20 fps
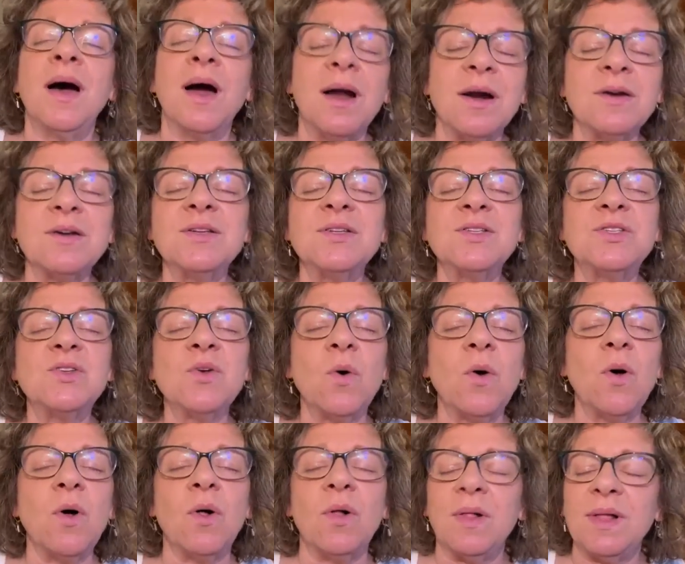Heart and
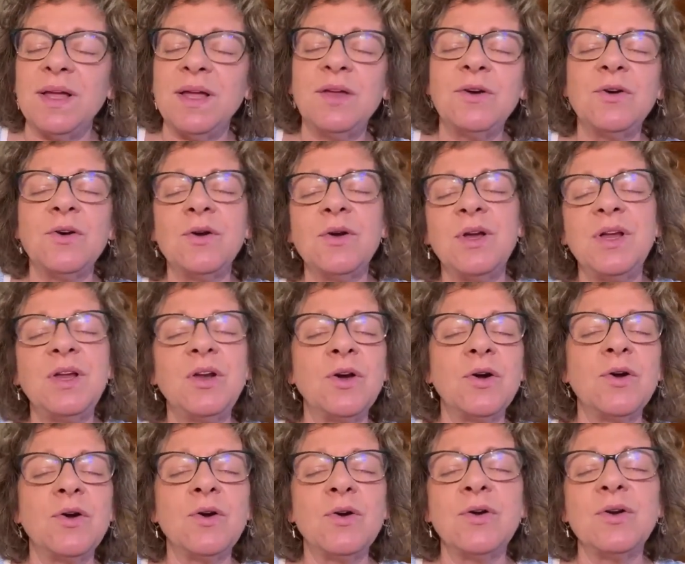soul,
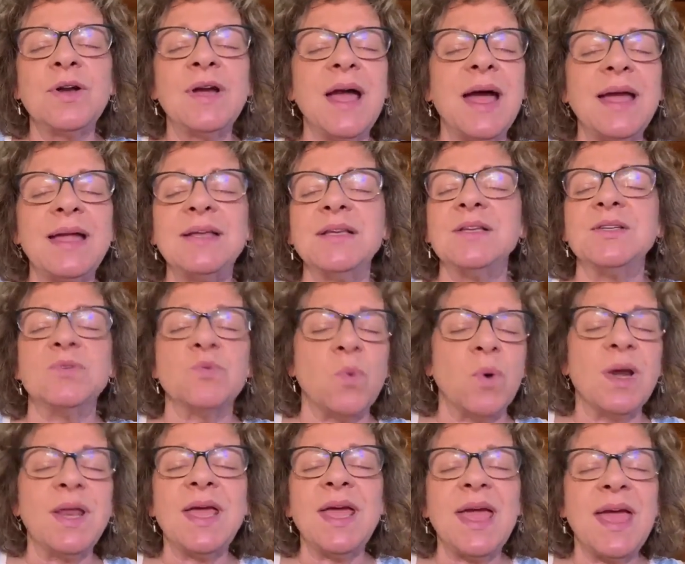inner guidance.
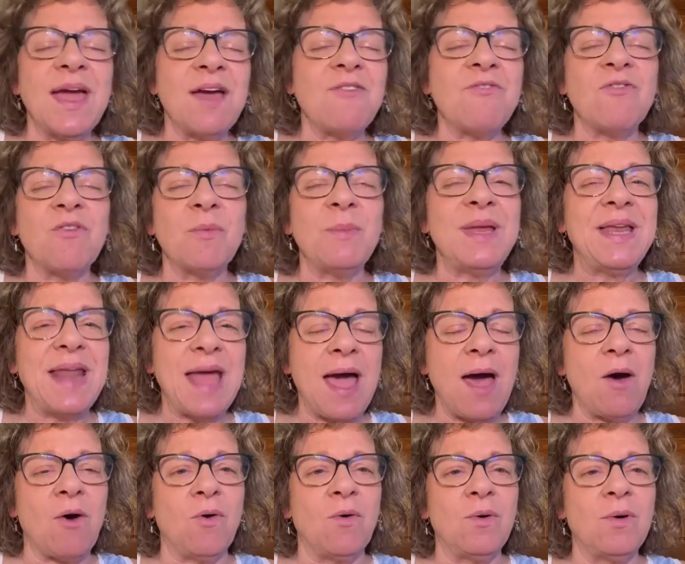What do you have for me
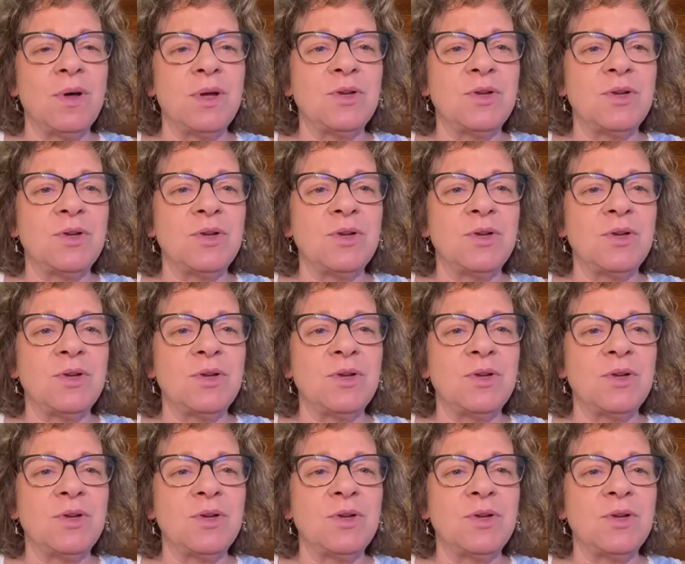now?